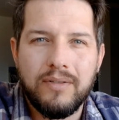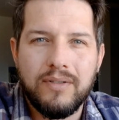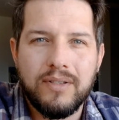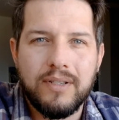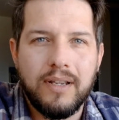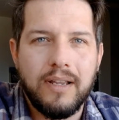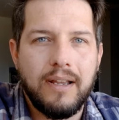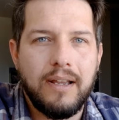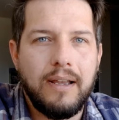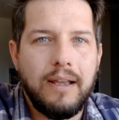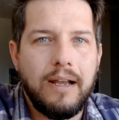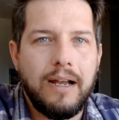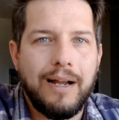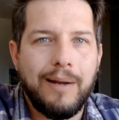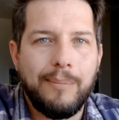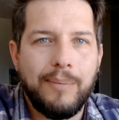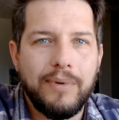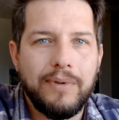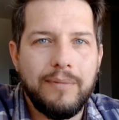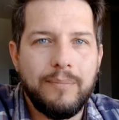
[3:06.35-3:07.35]
Just a
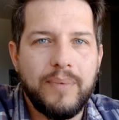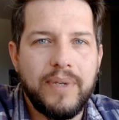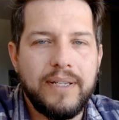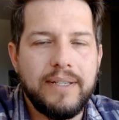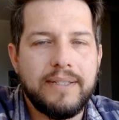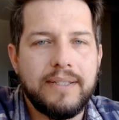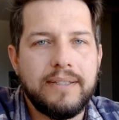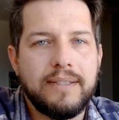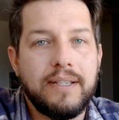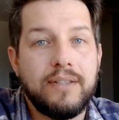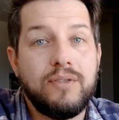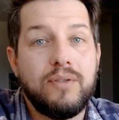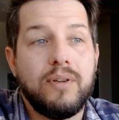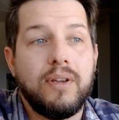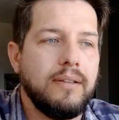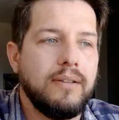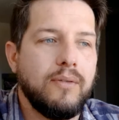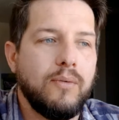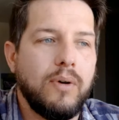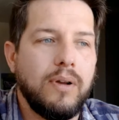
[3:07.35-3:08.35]
couple of pieces that you
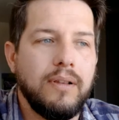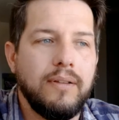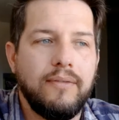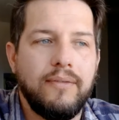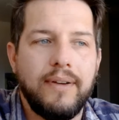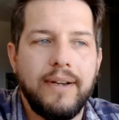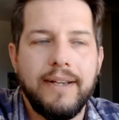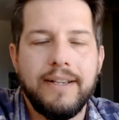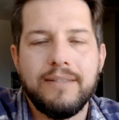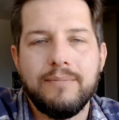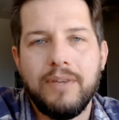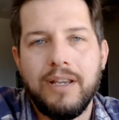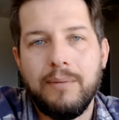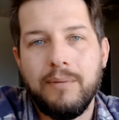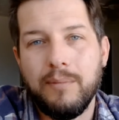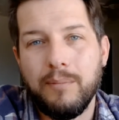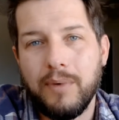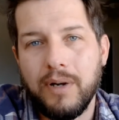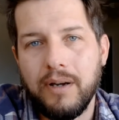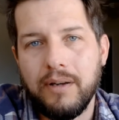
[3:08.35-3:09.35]
could qualify as
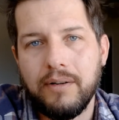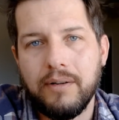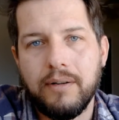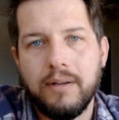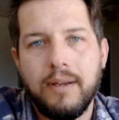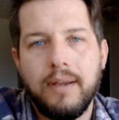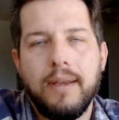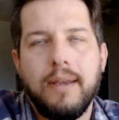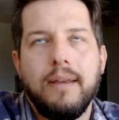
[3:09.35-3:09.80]
maybe modern.